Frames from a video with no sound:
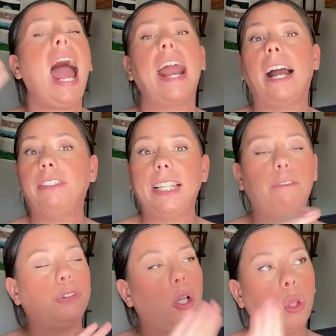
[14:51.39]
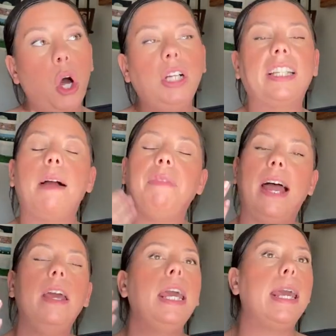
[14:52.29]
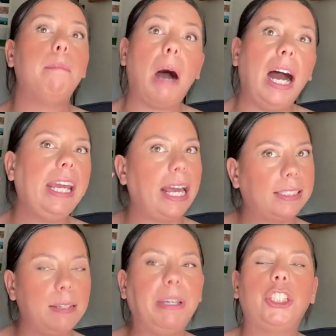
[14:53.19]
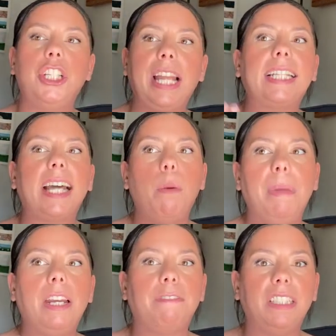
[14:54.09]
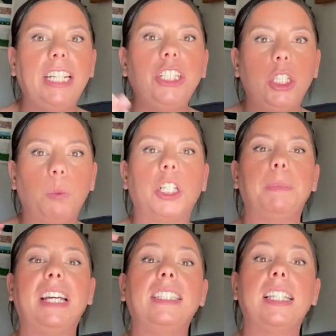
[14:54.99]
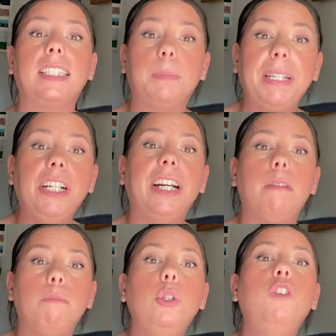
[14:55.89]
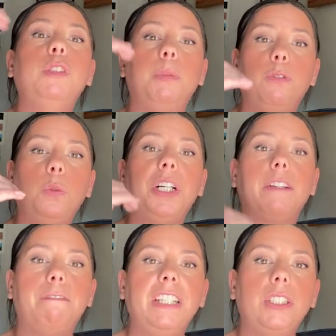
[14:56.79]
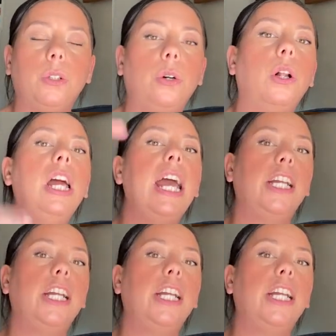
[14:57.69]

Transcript: And I've said for a long time that in my estimation, that's how manifestation works, because the spirit moves before the physical.